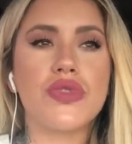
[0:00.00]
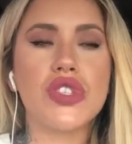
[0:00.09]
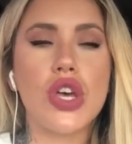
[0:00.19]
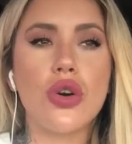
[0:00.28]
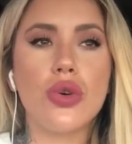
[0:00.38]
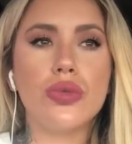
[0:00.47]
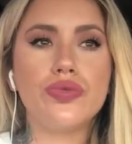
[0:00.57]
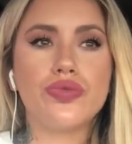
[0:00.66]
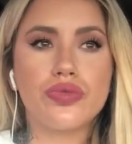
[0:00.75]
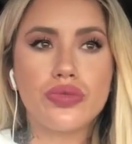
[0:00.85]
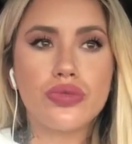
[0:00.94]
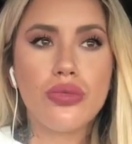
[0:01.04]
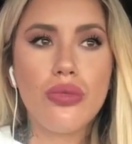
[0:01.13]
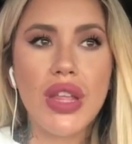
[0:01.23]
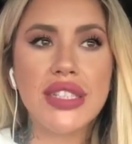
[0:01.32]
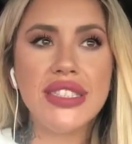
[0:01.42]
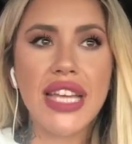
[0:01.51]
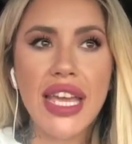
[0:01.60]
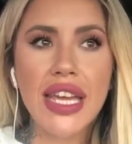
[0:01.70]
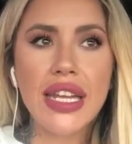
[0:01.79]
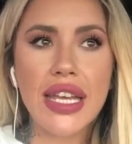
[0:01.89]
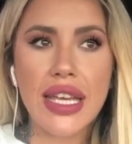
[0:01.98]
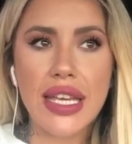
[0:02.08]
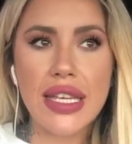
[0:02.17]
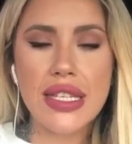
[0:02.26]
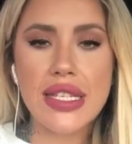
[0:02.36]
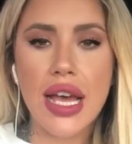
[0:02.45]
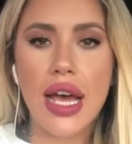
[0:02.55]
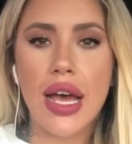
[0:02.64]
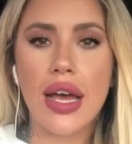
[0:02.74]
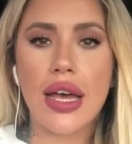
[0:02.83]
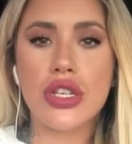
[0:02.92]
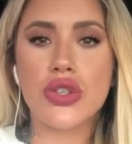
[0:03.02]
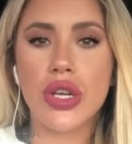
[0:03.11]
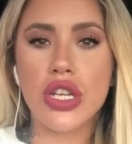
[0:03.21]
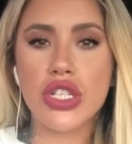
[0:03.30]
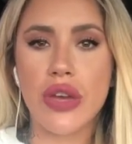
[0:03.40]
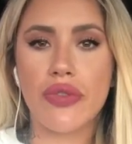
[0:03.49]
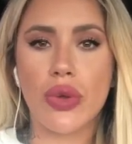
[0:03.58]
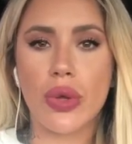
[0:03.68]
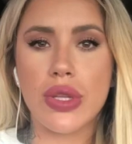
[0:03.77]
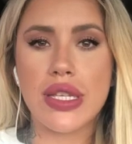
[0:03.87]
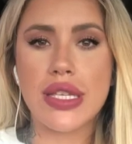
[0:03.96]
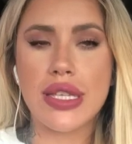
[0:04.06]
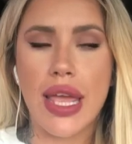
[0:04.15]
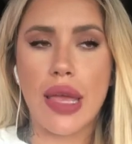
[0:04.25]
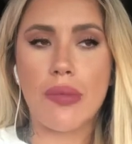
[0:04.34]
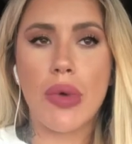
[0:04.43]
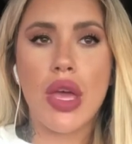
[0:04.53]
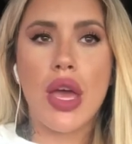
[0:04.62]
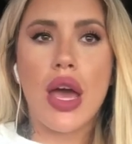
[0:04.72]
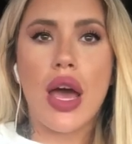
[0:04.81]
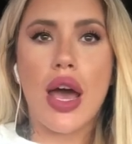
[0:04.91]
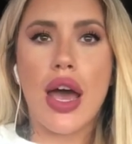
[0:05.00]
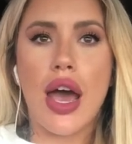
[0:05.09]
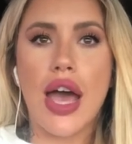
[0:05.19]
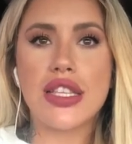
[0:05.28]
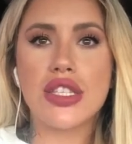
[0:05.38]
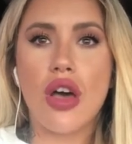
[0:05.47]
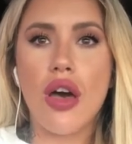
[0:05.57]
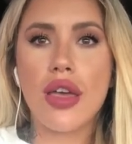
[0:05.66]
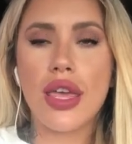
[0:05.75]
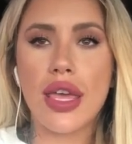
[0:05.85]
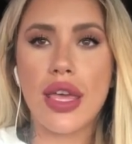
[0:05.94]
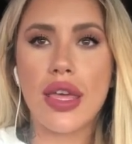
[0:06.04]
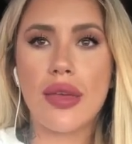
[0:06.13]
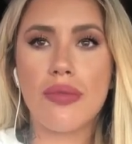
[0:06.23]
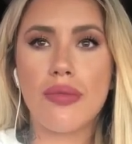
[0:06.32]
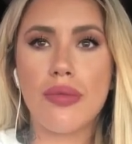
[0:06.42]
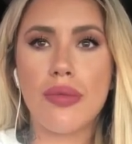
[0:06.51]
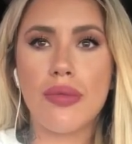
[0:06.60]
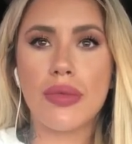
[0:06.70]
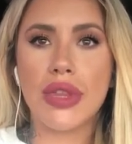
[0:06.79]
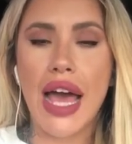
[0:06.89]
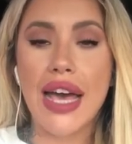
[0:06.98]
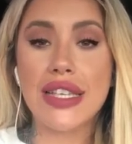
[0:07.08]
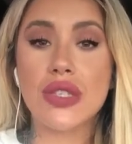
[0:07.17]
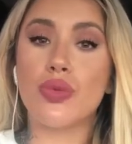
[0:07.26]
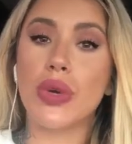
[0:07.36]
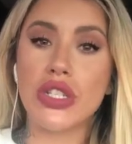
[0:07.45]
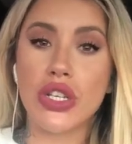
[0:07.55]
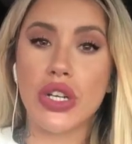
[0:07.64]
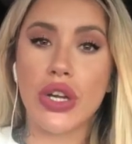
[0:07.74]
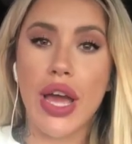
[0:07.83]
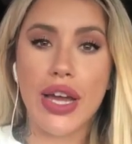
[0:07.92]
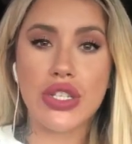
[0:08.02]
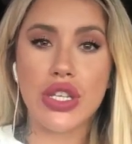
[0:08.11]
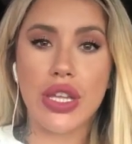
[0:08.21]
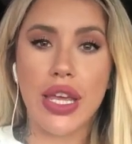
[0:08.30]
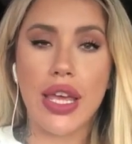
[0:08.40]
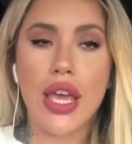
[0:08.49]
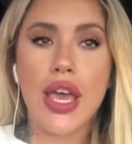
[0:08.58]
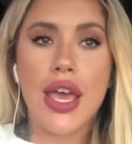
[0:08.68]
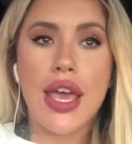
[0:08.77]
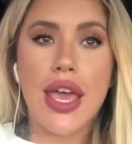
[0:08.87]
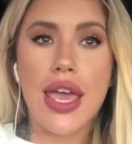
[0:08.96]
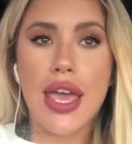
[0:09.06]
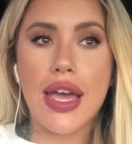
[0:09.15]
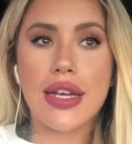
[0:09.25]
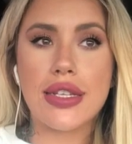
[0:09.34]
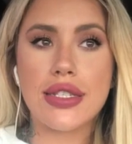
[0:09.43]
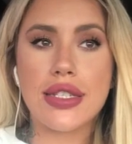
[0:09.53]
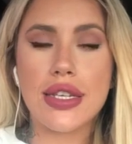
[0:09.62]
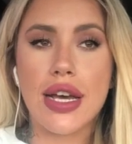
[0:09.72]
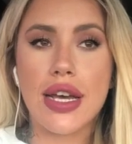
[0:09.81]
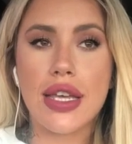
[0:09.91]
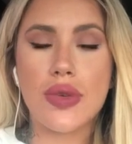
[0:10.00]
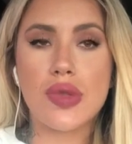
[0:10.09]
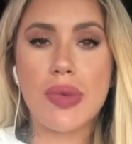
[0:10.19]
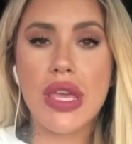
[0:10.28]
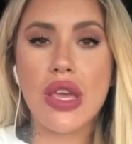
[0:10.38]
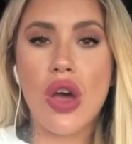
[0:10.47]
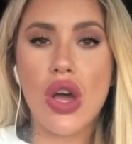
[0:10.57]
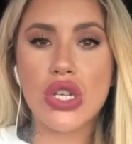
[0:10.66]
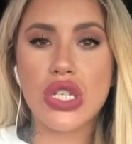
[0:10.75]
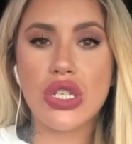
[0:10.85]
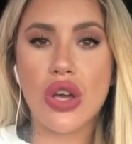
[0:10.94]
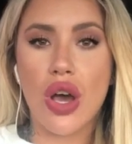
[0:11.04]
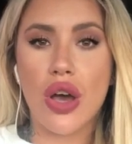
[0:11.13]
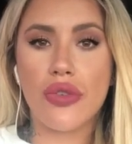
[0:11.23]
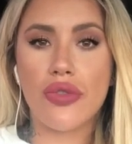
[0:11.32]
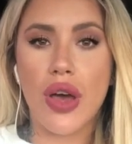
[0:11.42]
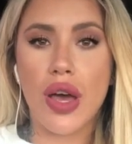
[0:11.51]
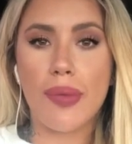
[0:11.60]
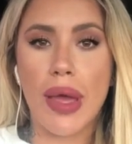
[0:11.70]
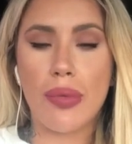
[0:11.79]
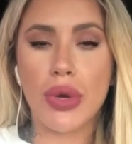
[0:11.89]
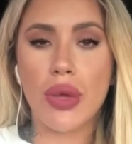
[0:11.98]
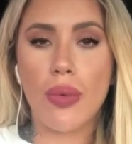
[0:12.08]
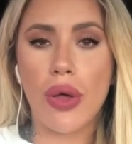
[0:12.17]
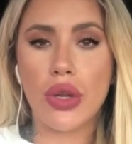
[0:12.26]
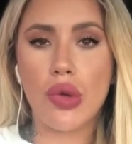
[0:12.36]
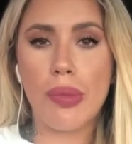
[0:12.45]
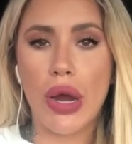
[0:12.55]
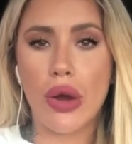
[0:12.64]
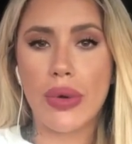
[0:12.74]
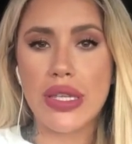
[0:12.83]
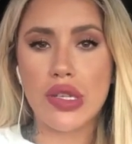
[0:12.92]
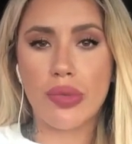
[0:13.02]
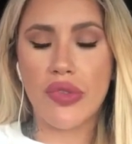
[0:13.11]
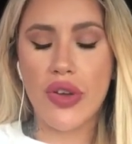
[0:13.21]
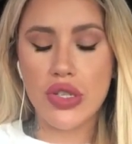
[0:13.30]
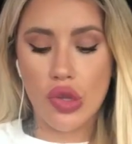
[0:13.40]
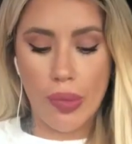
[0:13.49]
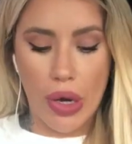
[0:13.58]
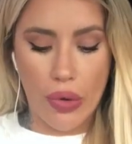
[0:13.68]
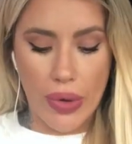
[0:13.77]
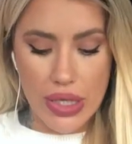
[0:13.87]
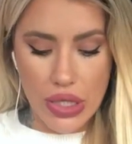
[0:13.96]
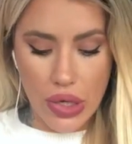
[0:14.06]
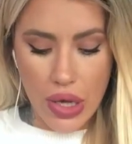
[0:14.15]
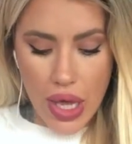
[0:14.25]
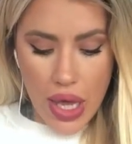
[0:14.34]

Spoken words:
So Dan is a Streak of Jet Fuel is his name. I saw him last winter actually, and he was being auctioned off by a pretty well-known barrel racer, professional barrel racer,